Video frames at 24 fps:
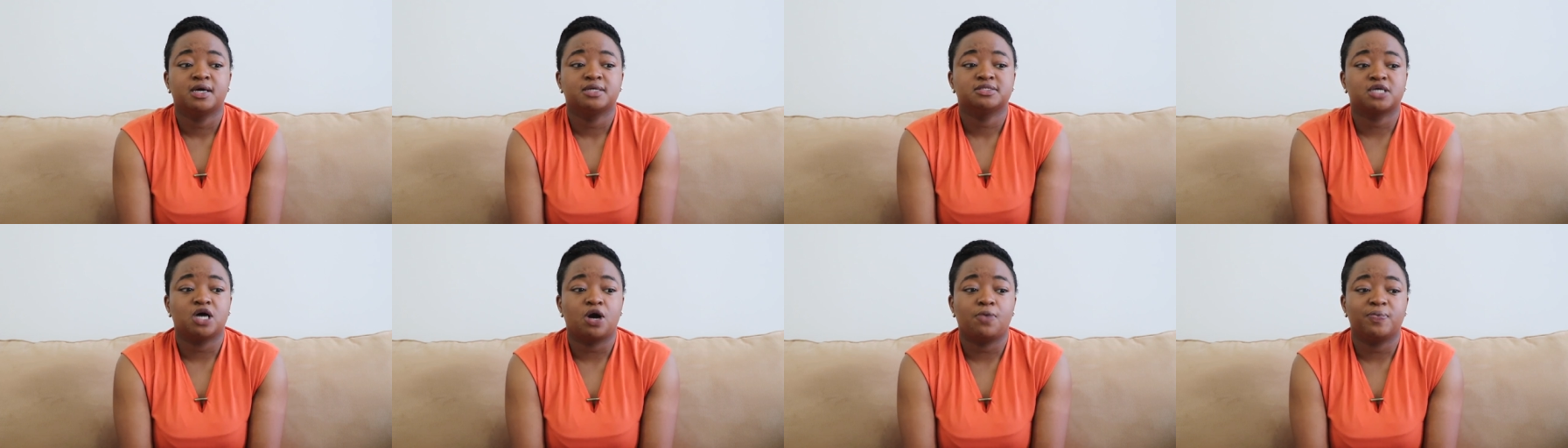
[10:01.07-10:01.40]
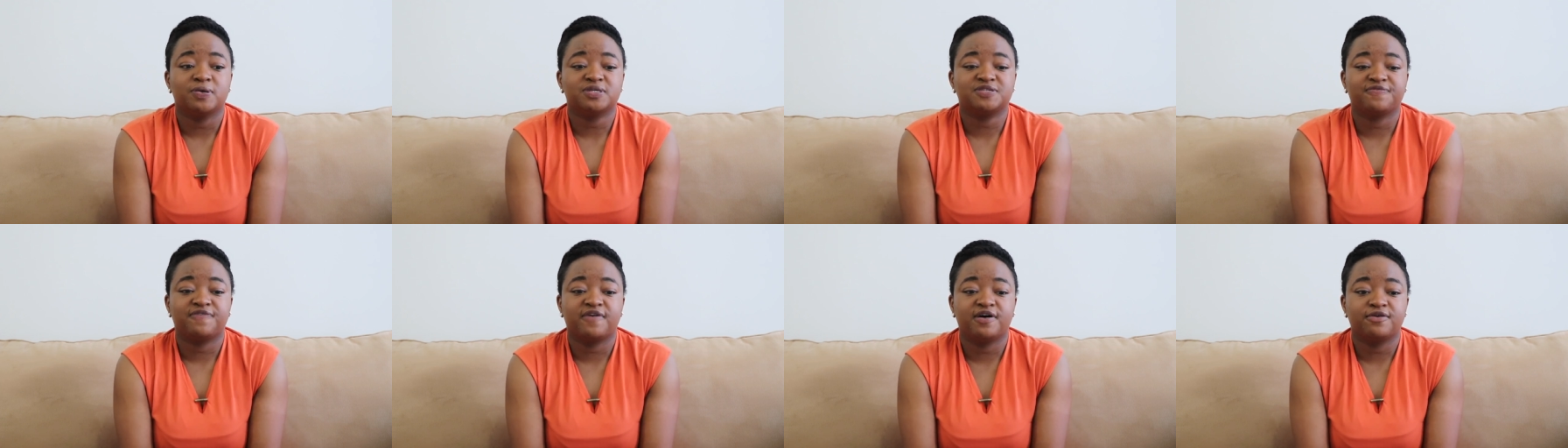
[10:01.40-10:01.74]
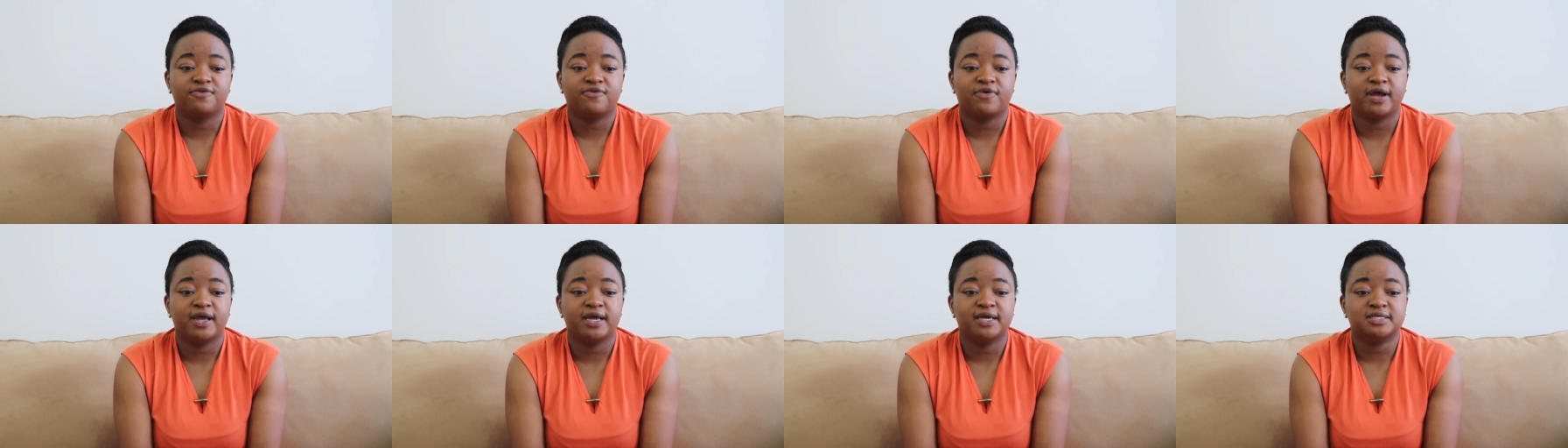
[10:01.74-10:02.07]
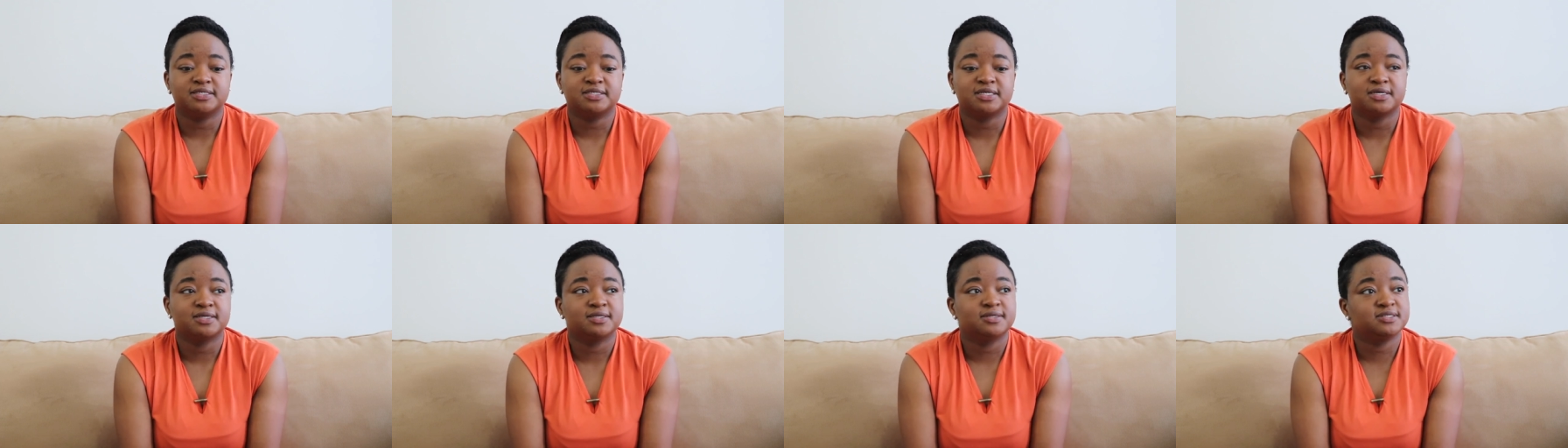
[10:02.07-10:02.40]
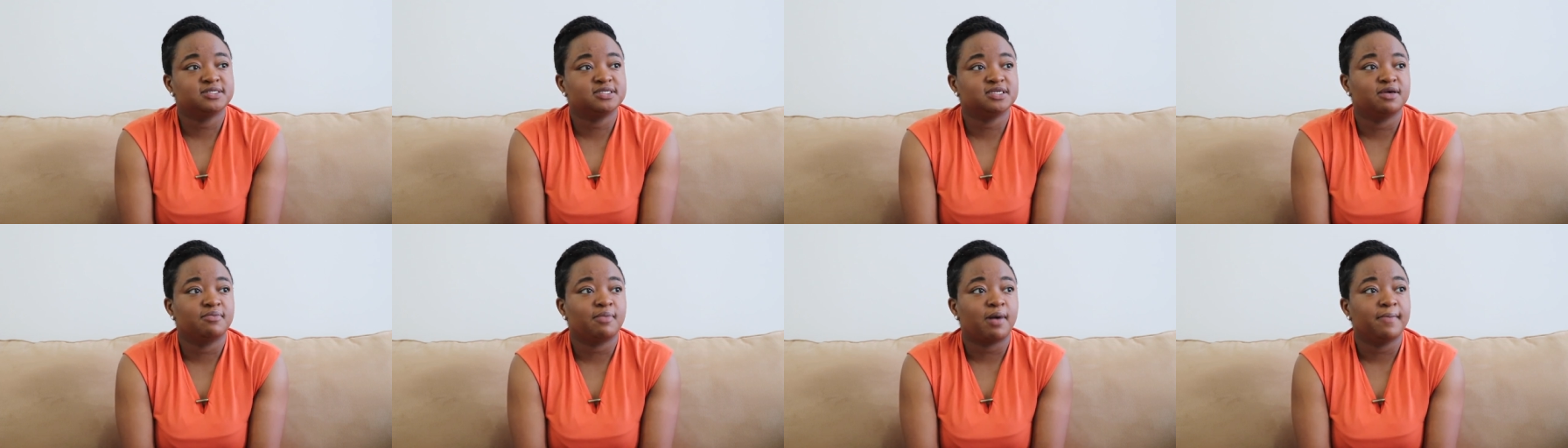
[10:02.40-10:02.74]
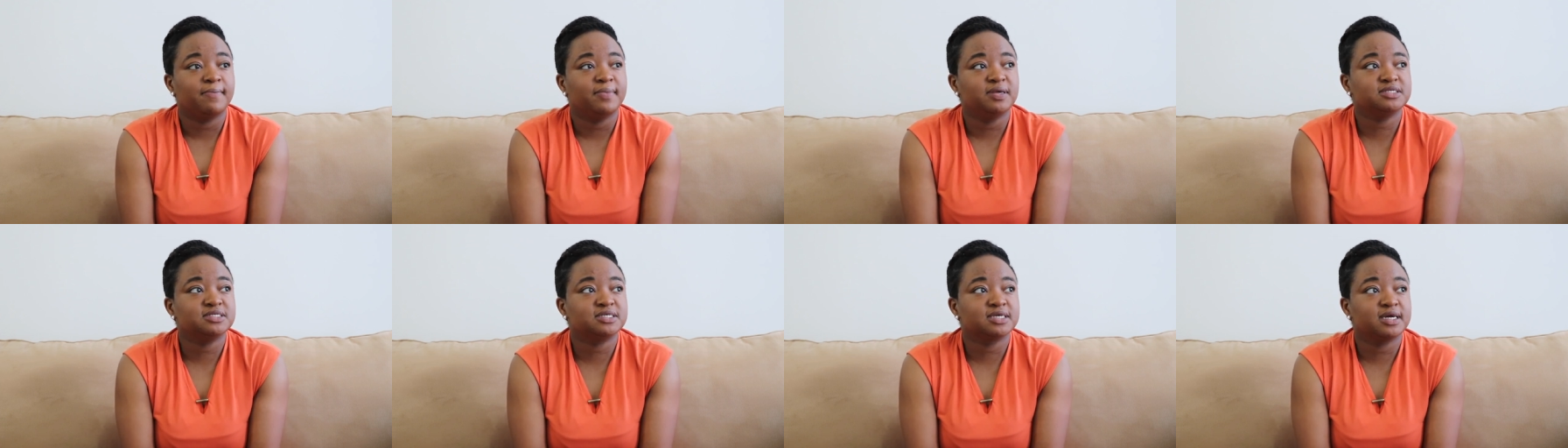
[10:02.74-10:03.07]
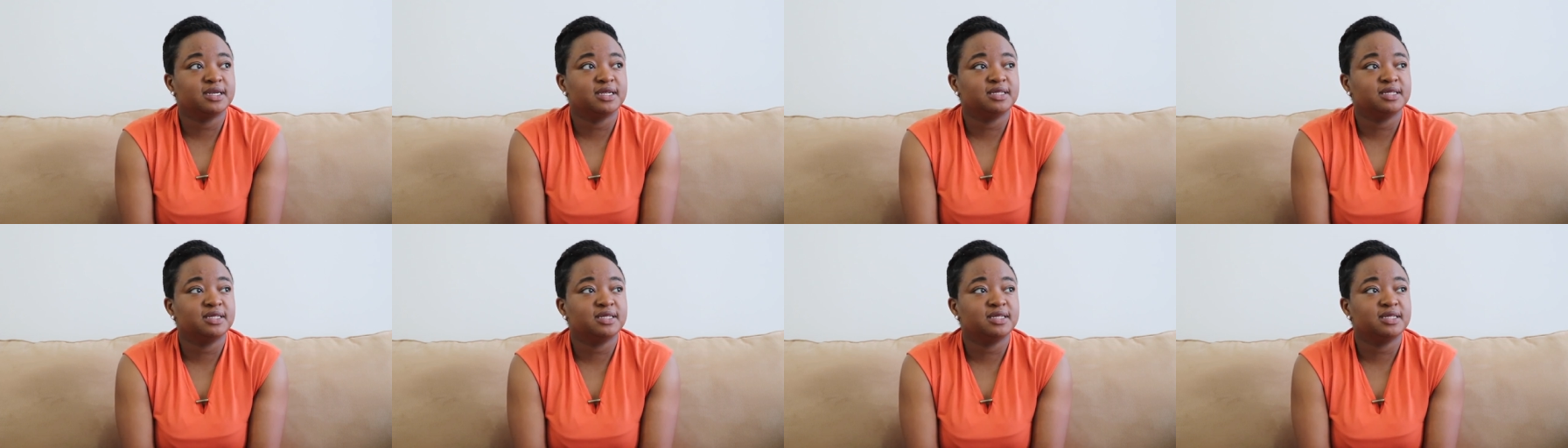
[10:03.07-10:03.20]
to help us fundraise. Let's see, am I missing